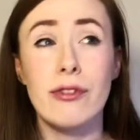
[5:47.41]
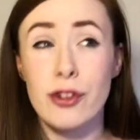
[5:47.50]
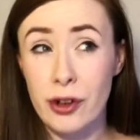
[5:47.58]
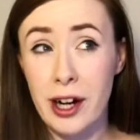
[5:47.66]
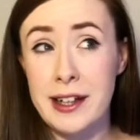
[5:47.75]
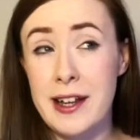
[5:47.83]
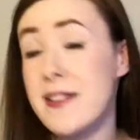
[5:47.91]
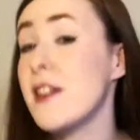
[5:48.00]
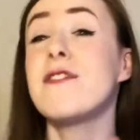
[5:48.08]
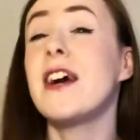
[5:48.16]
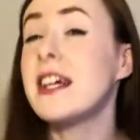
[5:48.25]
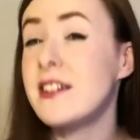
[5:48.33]
try this.
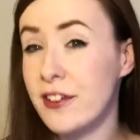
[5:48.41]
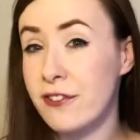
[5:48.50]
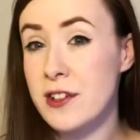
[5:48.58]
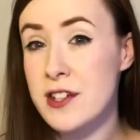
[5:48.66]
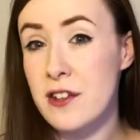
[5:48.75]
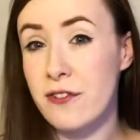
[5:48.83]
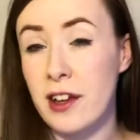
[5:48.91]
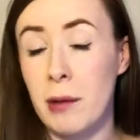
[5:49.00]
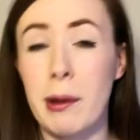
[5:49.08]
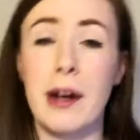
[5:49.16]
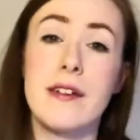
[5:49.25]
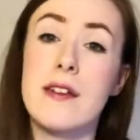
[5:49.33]
It's very different to the
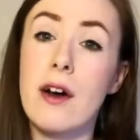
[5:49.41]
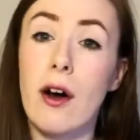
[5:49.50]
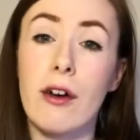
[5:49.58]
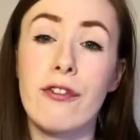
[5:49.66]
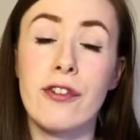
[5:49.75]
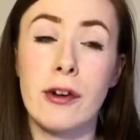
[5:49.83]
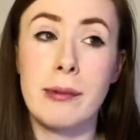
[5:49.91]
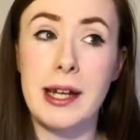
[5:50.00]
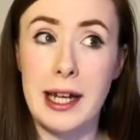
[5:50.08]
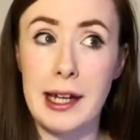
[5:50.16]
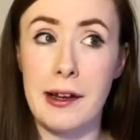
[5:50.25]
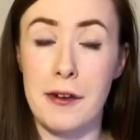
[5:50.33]
film because it's all from
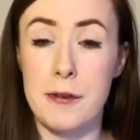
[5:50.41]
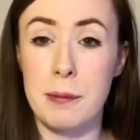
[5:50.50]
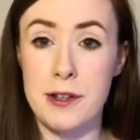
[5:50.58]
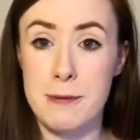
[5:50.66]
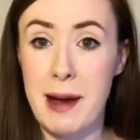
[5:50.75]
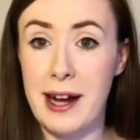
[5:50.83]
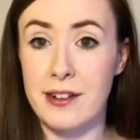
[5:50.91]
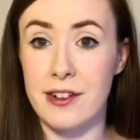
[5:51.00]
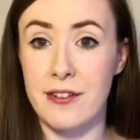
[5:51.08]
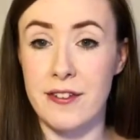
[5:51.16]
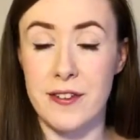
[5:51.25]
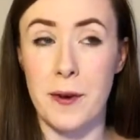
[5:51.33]
Elio's
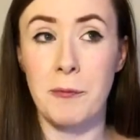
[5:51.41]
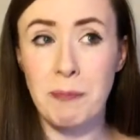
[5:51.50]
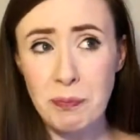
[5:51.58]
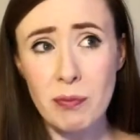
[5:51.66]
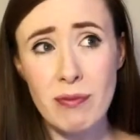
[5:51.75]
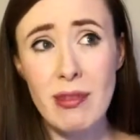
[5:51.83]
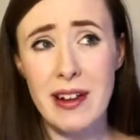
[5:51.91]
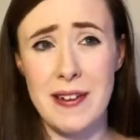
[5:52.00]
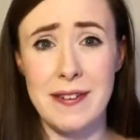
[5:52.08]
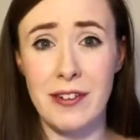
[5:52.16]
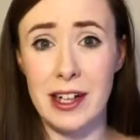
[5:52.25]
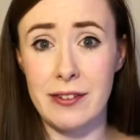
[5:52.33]
perspective. So it's
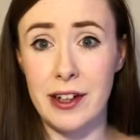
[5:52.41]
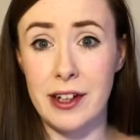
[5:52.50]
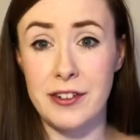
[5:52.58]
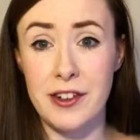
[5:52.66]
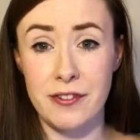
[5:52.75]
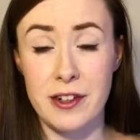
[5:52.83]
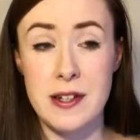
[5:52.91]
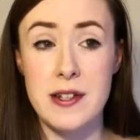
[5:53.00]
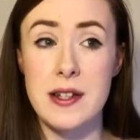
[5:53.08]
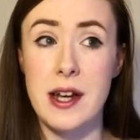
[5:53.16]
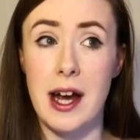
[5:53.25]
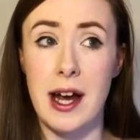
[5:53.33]
a very, very different
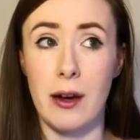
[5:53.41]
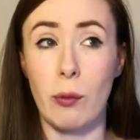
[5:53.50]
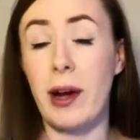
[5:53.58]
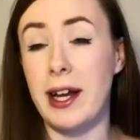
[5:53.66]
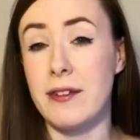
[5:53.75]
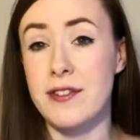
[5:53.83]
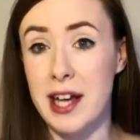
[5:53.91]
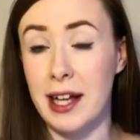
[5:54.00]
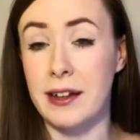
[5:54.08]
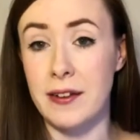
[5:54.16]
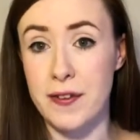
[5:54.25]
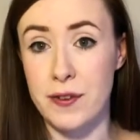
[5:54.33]
way of
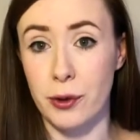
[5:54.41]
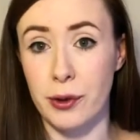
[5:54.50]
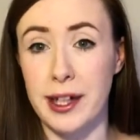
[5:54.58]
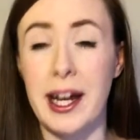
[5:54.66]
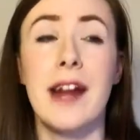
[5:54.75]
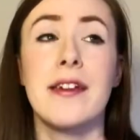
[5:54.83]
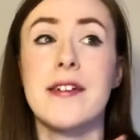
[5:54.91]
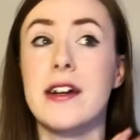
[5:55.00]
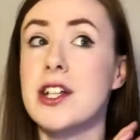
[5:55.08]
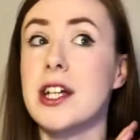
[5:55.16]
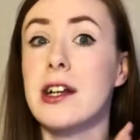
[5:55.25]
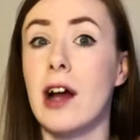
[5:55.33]
telling the story. And there's
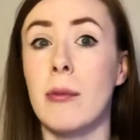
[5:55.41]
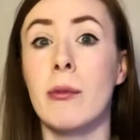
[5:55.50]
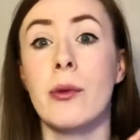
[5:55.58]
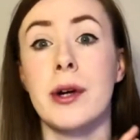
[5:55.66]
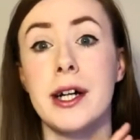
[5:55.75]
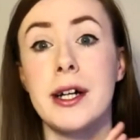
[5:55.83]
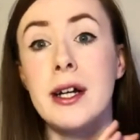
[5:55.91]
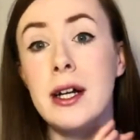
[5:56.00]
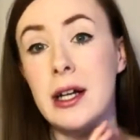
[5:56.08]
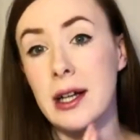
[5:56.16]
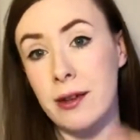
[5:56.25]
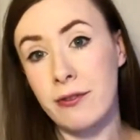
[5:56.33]
actually a lot more
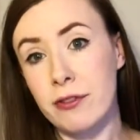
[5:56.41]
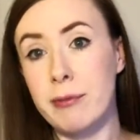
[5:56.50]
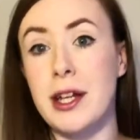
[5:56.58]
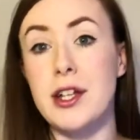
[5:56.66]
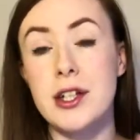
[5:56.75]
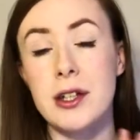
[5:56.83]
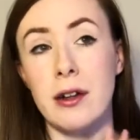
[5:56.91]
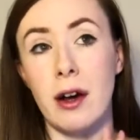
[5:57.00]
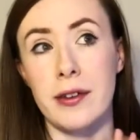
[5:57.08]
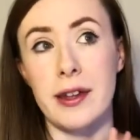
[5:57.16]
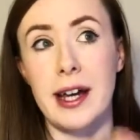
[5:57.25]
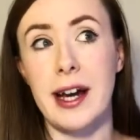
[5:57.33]
information
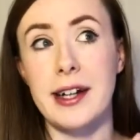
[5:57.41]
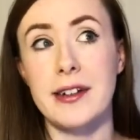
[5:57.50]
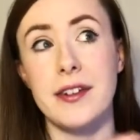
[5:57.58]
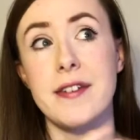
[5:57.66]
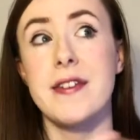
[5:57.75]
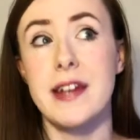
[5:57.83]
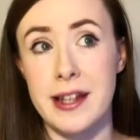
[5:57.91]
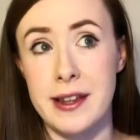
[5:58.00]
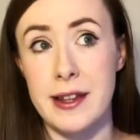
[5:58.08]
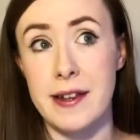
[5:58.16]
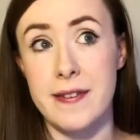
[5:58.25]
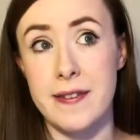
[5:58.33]
on the characters
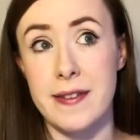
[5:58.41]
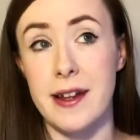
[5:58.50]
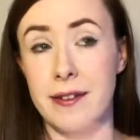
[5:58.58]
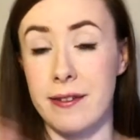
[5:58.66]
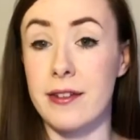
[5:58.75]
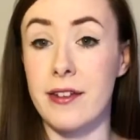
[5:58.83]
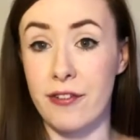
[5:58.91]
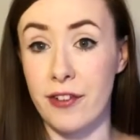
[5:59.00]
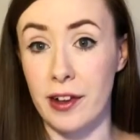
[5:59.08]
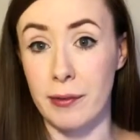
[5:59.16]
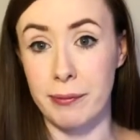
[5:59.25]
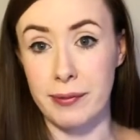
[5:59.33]
in this than the
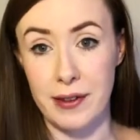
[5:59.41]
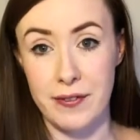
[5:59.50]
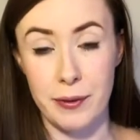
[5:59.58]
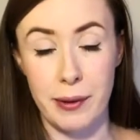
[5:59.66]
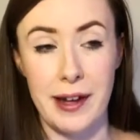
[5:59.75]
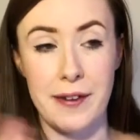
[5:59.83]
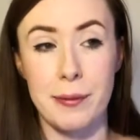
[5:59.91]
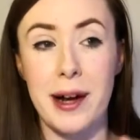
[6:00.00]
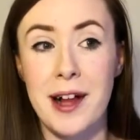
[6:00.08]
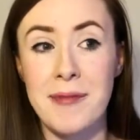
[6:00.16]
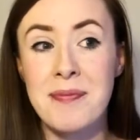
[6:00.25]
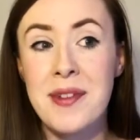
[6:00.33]
film gives away as
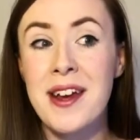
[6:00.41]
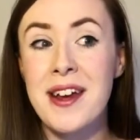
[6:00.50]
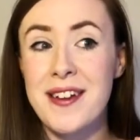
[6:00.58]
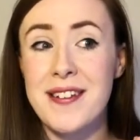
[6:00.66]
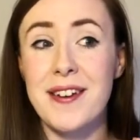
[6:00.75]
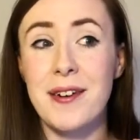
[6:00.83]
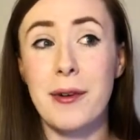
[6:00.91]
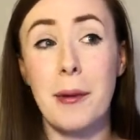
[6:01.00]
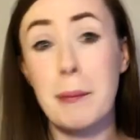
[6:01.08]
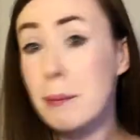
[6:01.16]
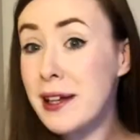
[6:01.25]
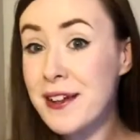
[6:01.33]
well. So
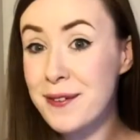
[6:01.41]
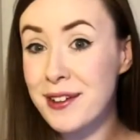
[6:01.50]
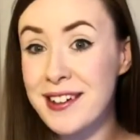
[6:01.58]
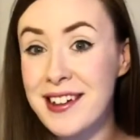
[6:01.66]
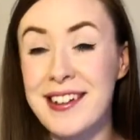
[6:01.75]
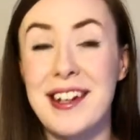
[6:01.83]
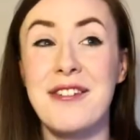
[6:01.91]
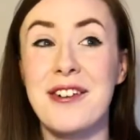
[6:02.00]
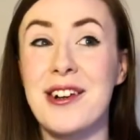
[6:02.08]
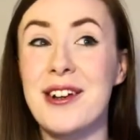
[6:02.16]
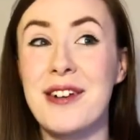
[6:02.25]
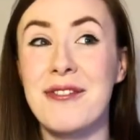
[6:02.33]
please read it. If
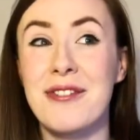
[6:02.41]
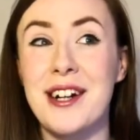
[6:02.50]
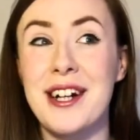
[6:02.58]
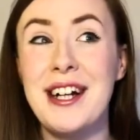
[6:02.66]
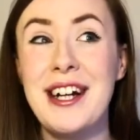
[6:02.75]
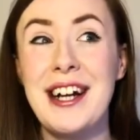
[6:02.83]
you're looking for